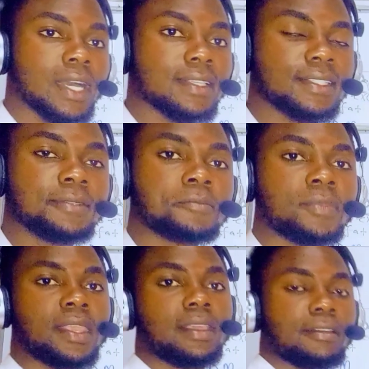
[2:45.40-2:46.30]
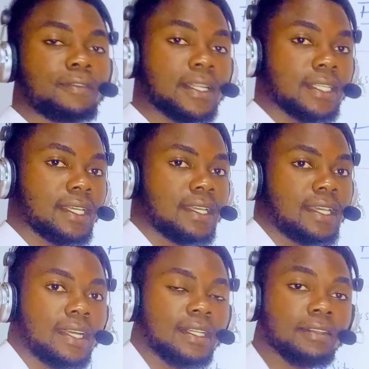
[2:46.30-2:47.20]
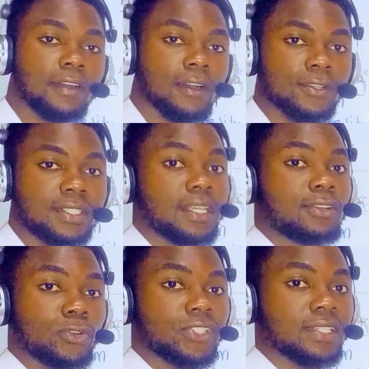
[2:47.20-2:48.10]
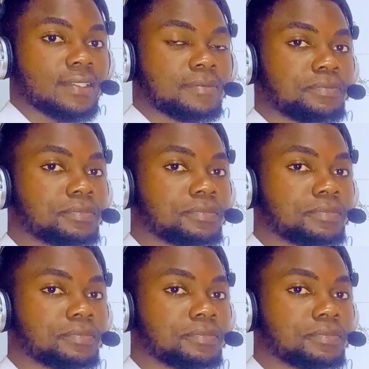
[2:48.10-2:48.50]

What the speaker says: as fatty liver or steatosis.